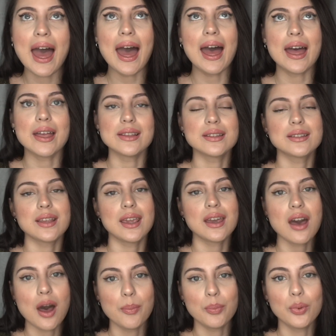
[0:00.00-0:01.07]
as a
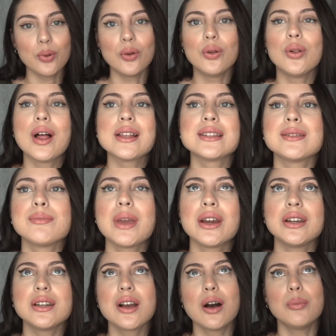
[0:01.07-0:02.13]
couple, as a
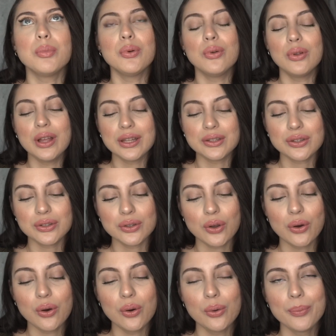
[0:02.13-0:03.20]
married couple, and
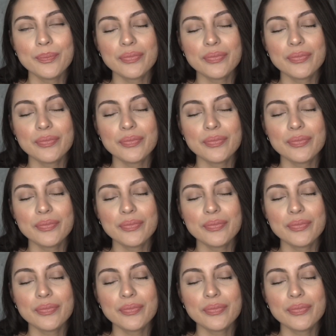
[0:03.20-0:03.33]
so